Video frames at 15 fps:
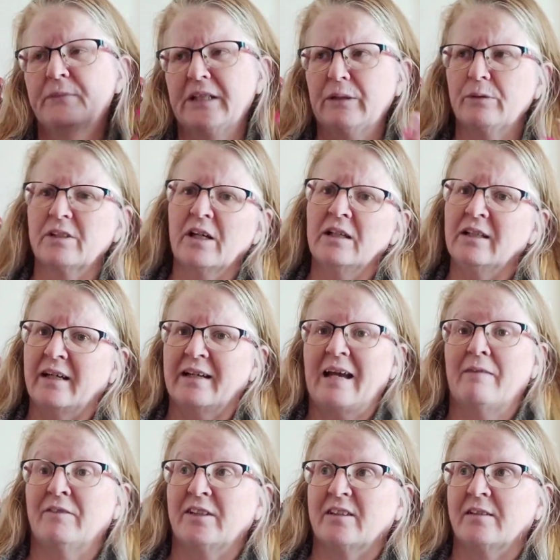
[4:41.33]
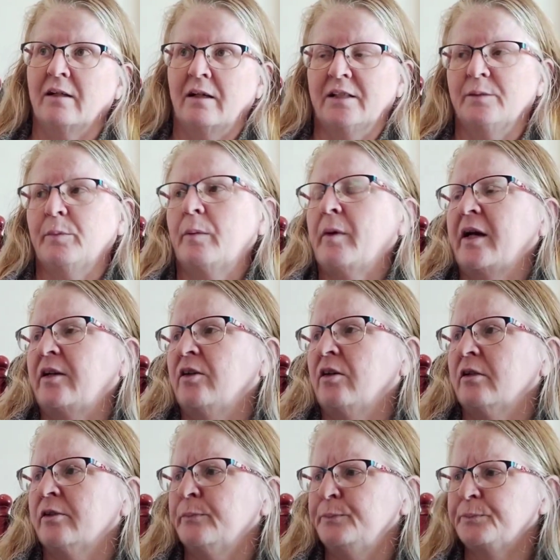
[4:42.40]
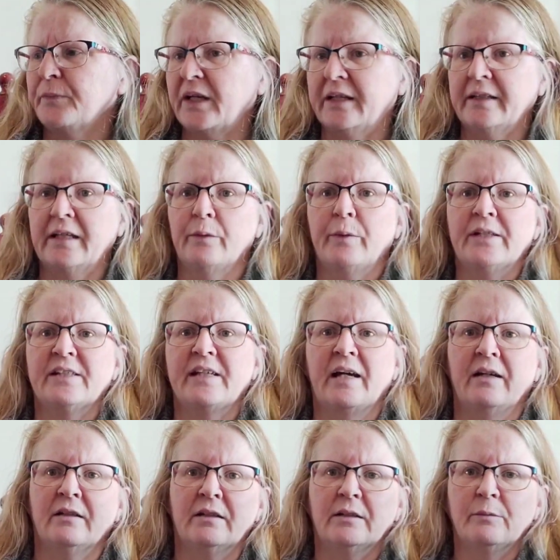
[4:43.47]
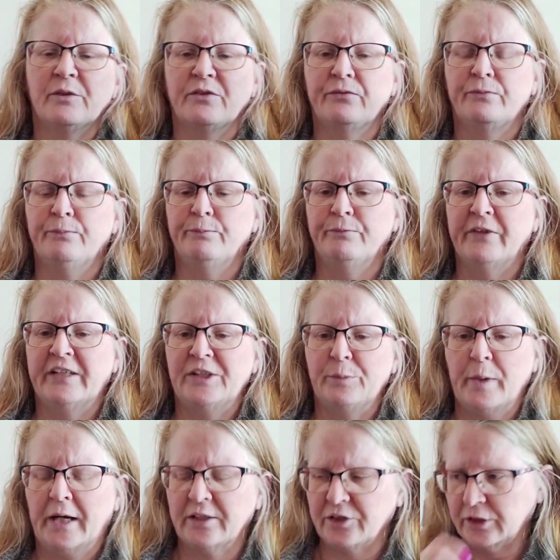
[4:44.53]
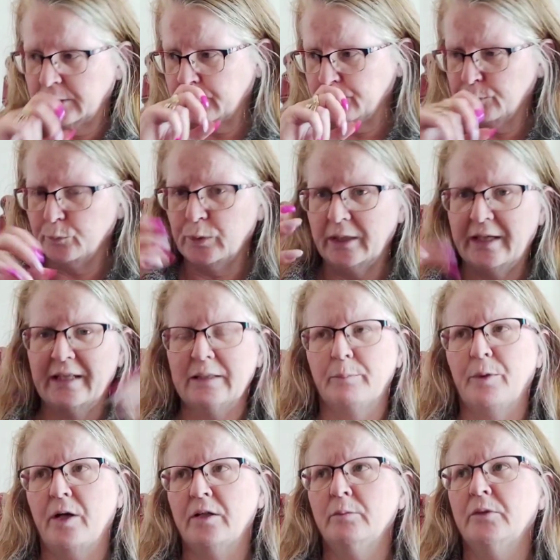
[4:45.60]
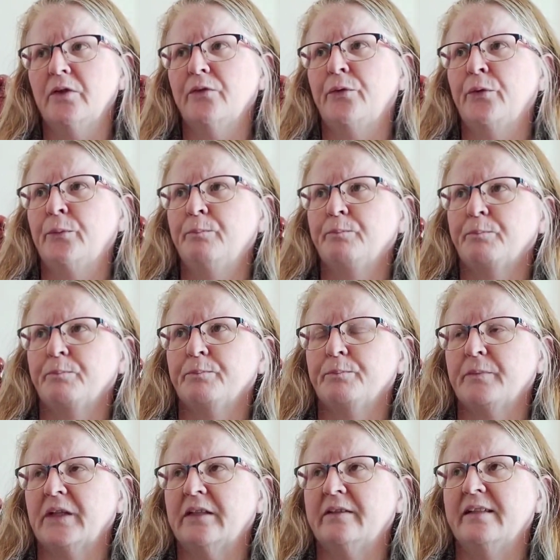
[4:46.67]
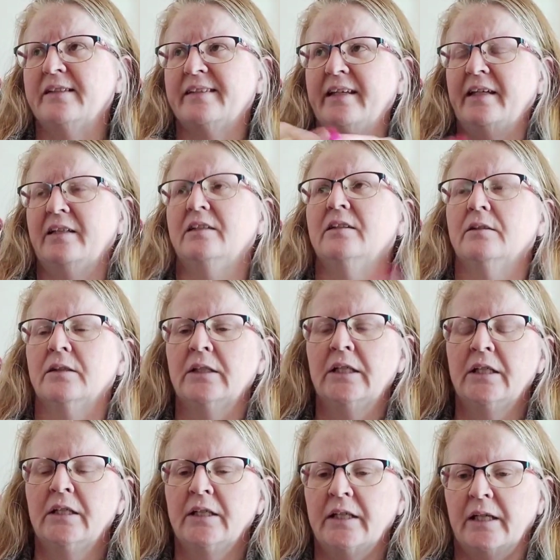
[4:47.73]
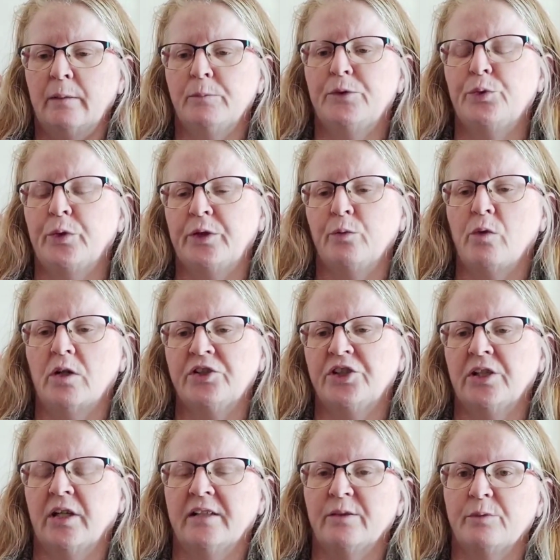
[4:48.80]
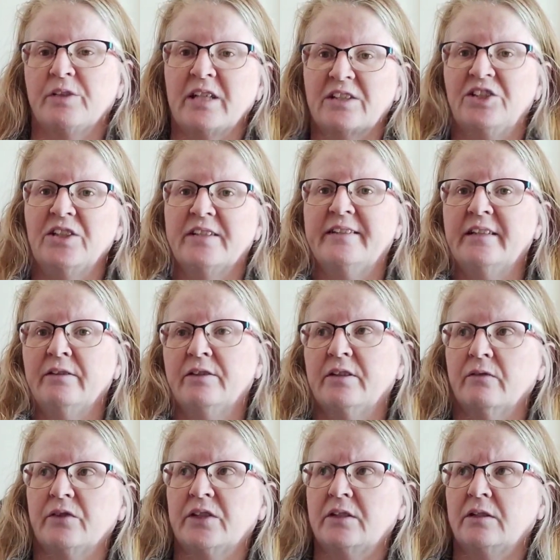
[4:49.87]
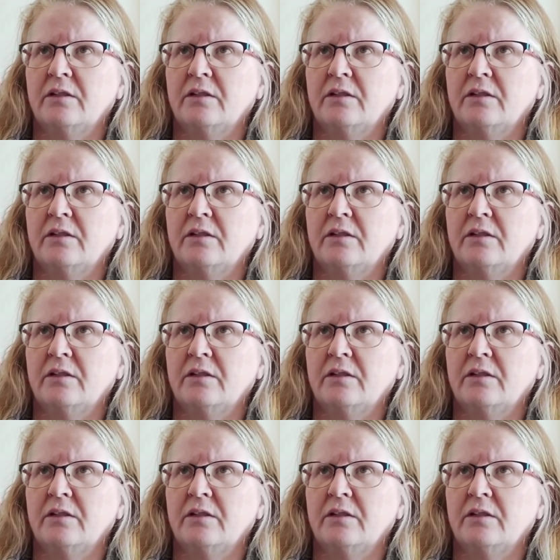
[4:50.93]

It was kind of like having a slide in my backyard. And then it went down and there was veggie patches. Well, at the bottom of this hill, in between the washing lines, was actually a series of